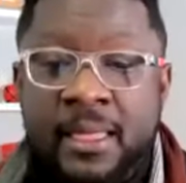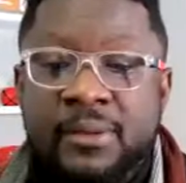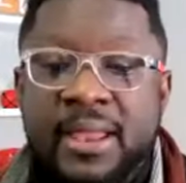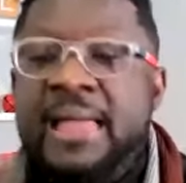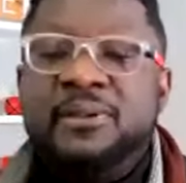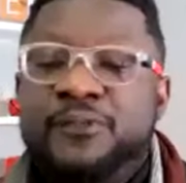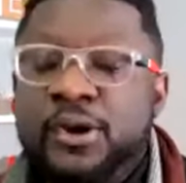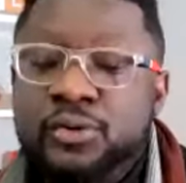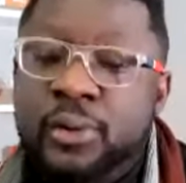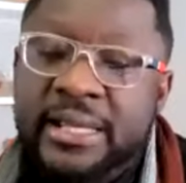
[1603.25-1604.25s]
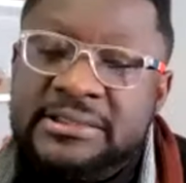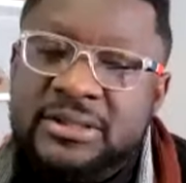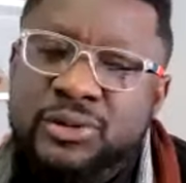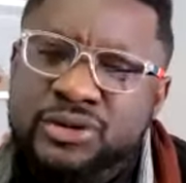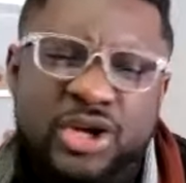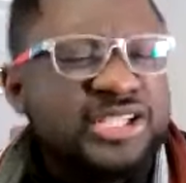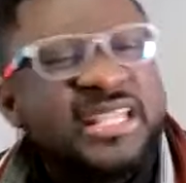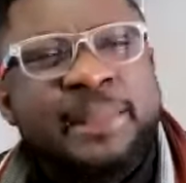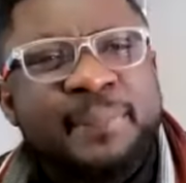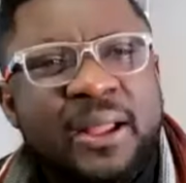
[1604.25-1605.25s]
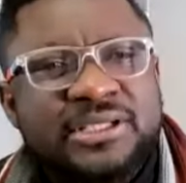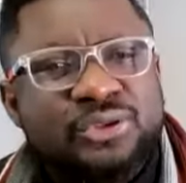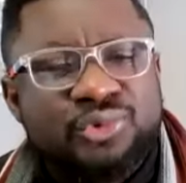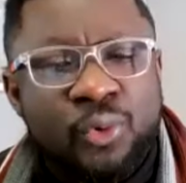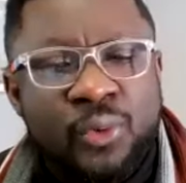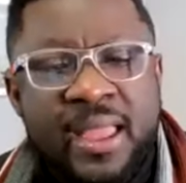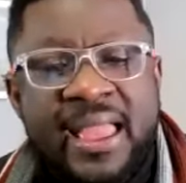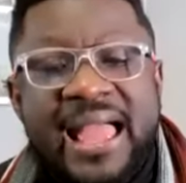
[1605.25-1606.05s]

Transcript: Right? And before you know it, you just think about it too.